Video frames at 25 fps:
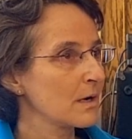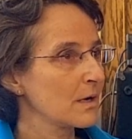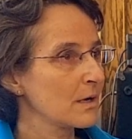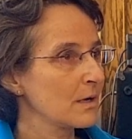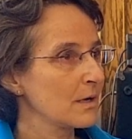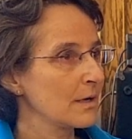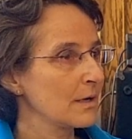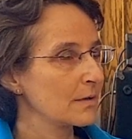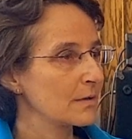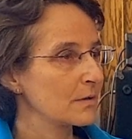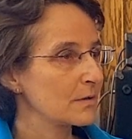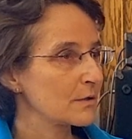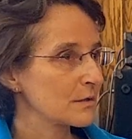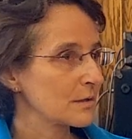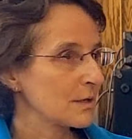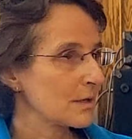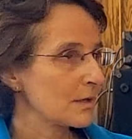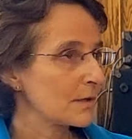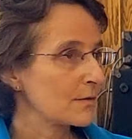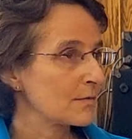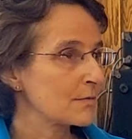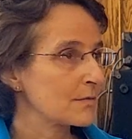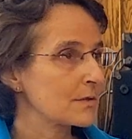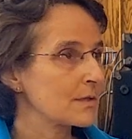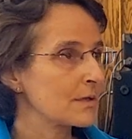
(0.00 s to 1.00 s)
instead
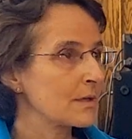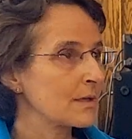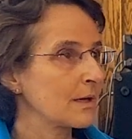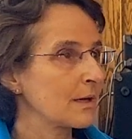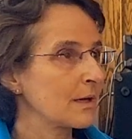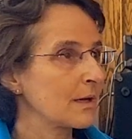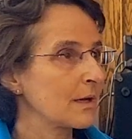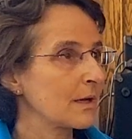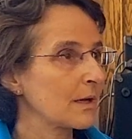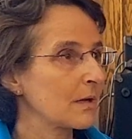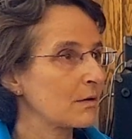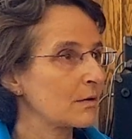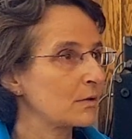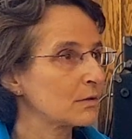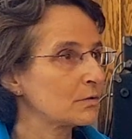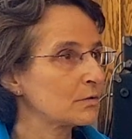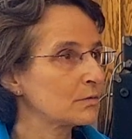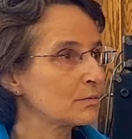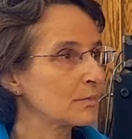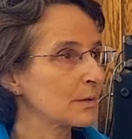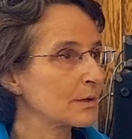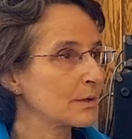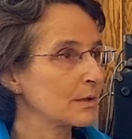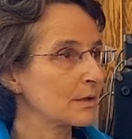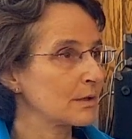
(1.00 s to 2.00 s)
of sitting at
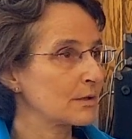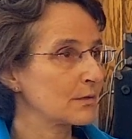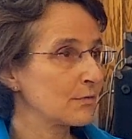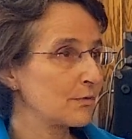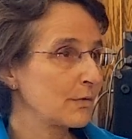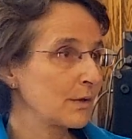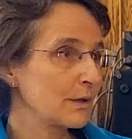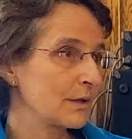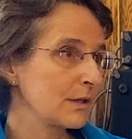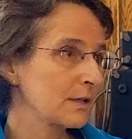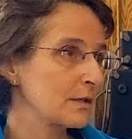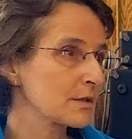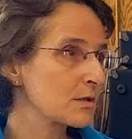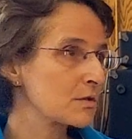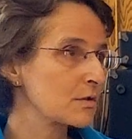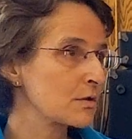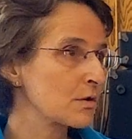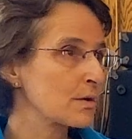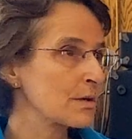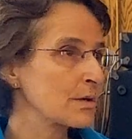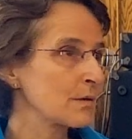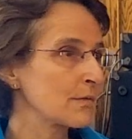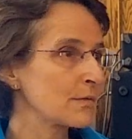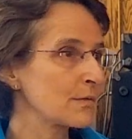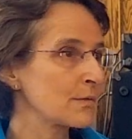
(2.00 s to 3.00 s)
home and, and feeling
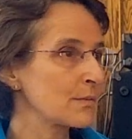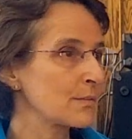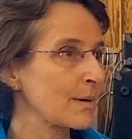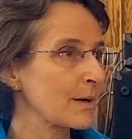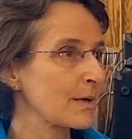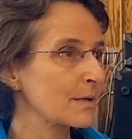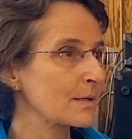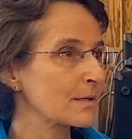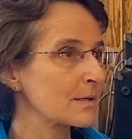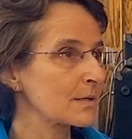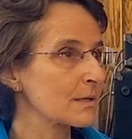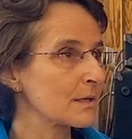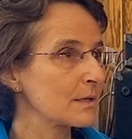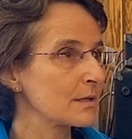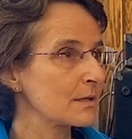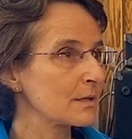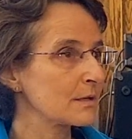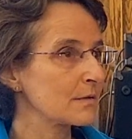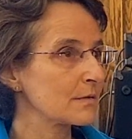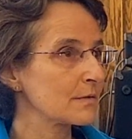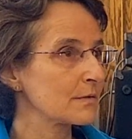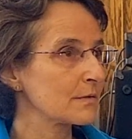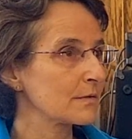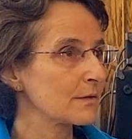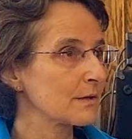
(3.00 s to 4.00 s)
sorry for myself.
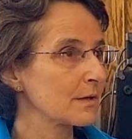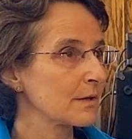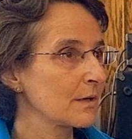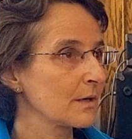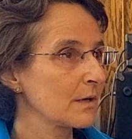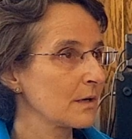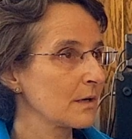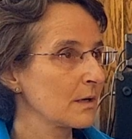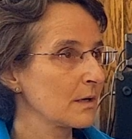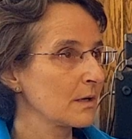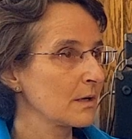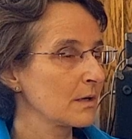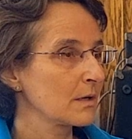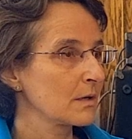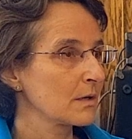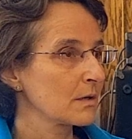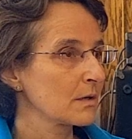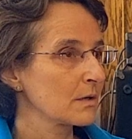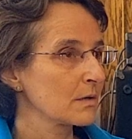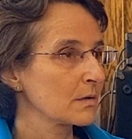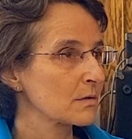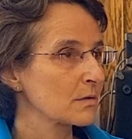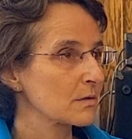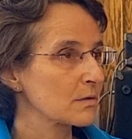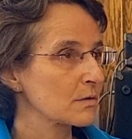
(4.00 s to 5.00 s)

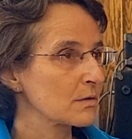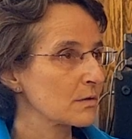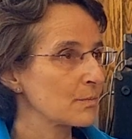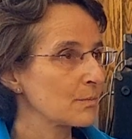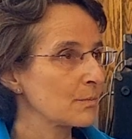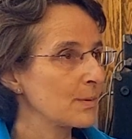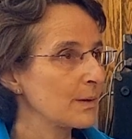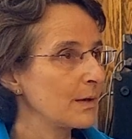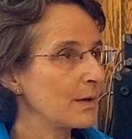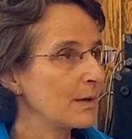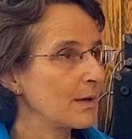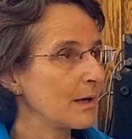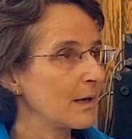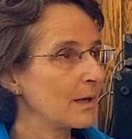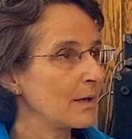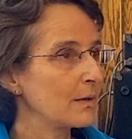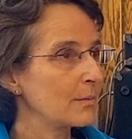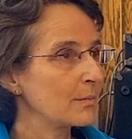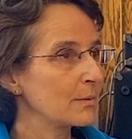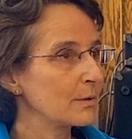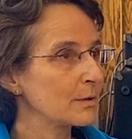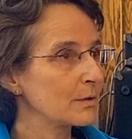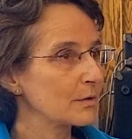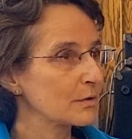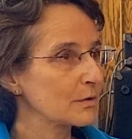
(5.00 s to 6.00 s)
So being
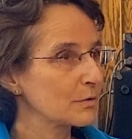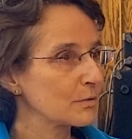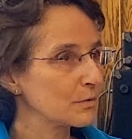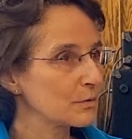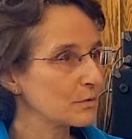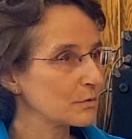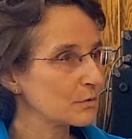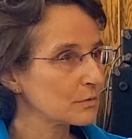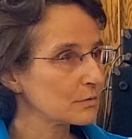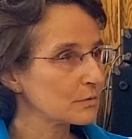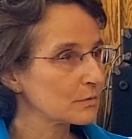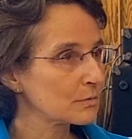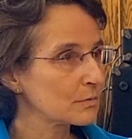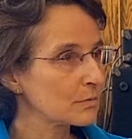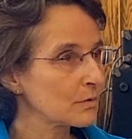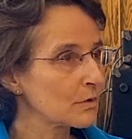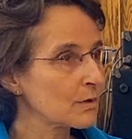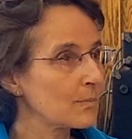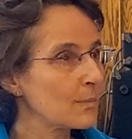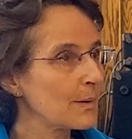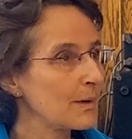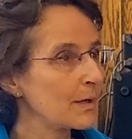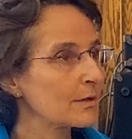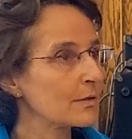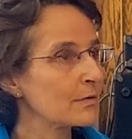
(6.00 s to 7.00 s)
able to go
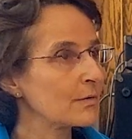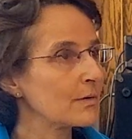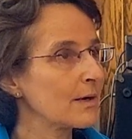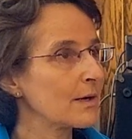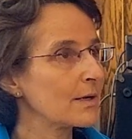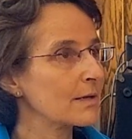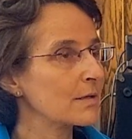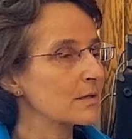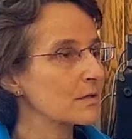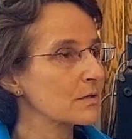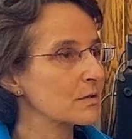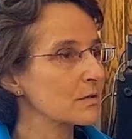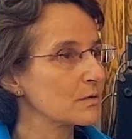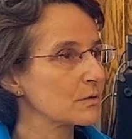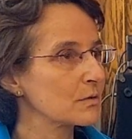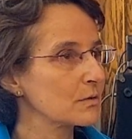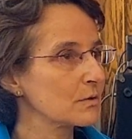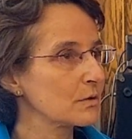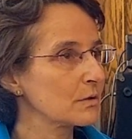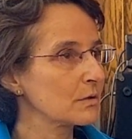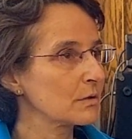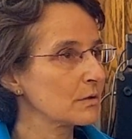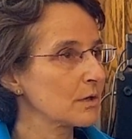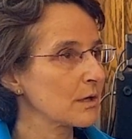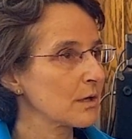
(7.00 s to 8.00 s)
back to high
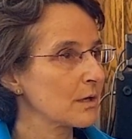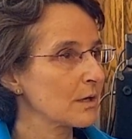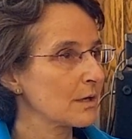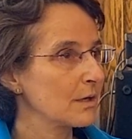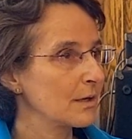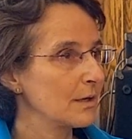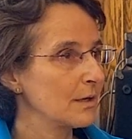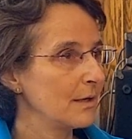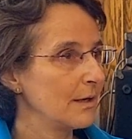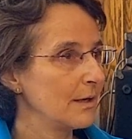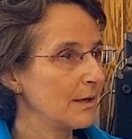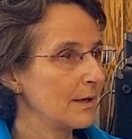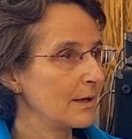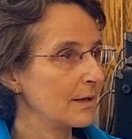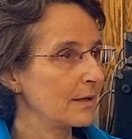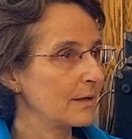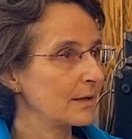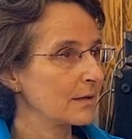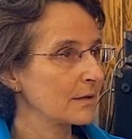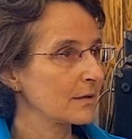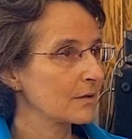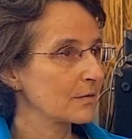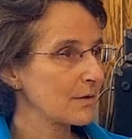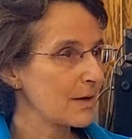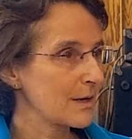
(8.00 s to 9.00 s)
school
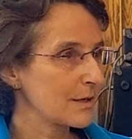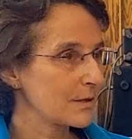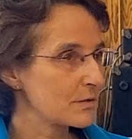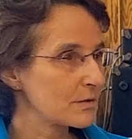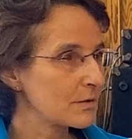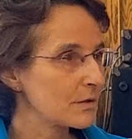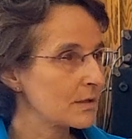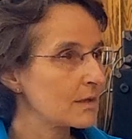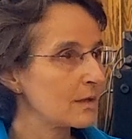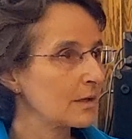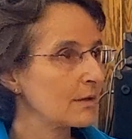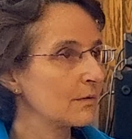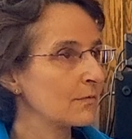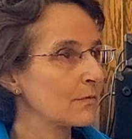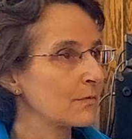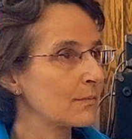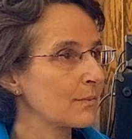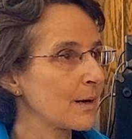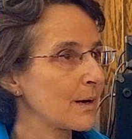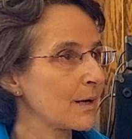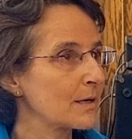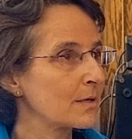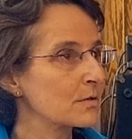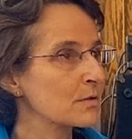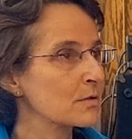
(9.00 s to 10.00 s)
and graduating from
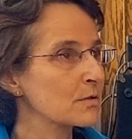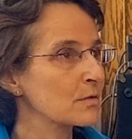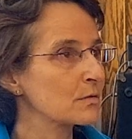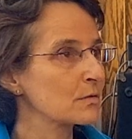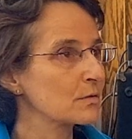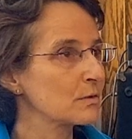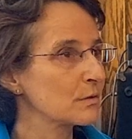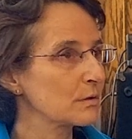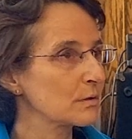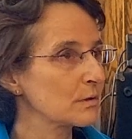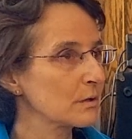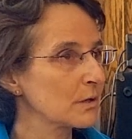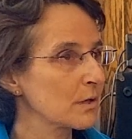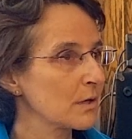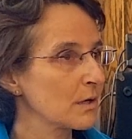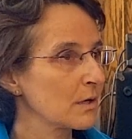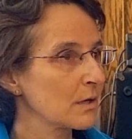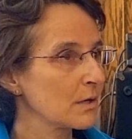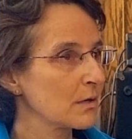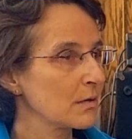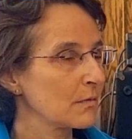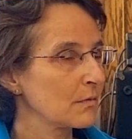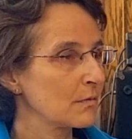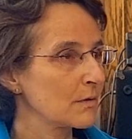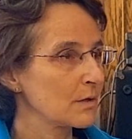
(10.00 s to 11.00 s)
high school
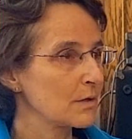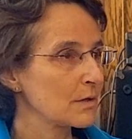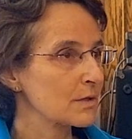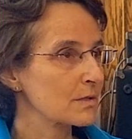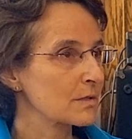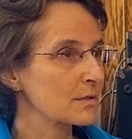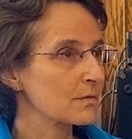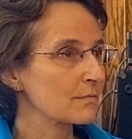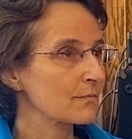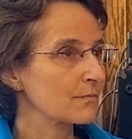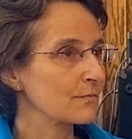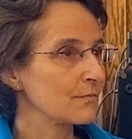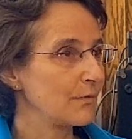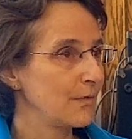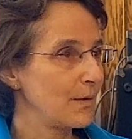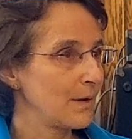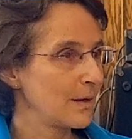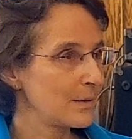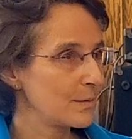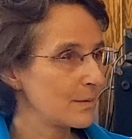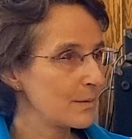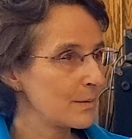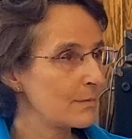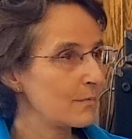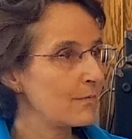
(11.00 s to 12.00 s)
was
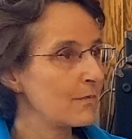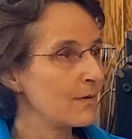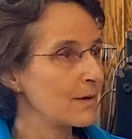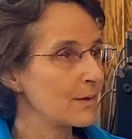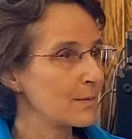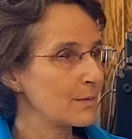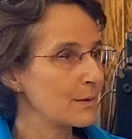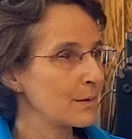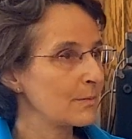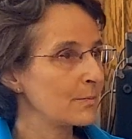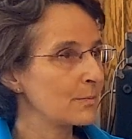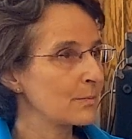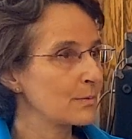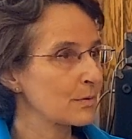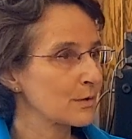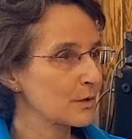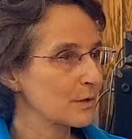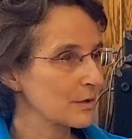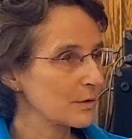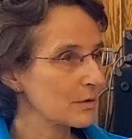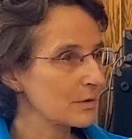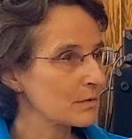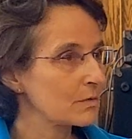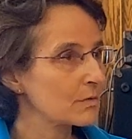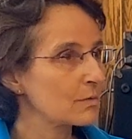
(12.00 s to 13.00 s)
very, very
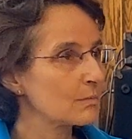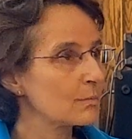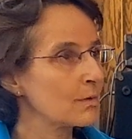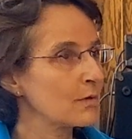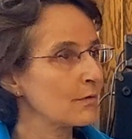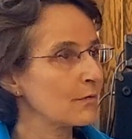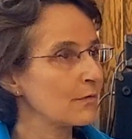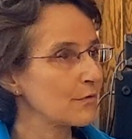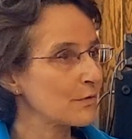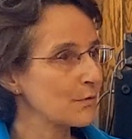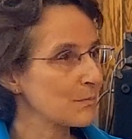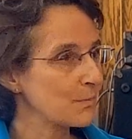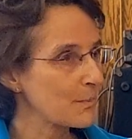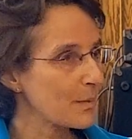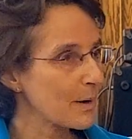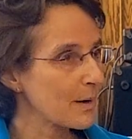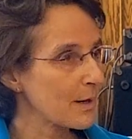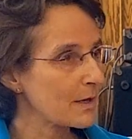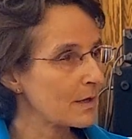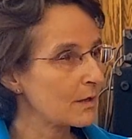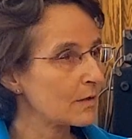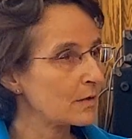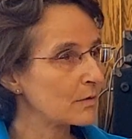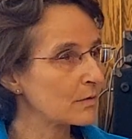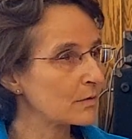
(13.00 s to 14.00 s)
important to me for
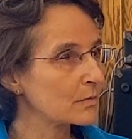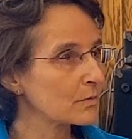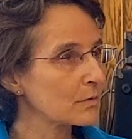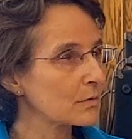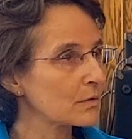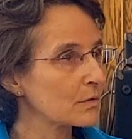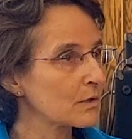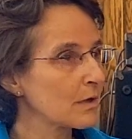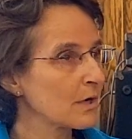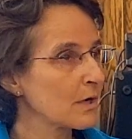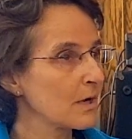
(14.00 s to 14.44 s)
my own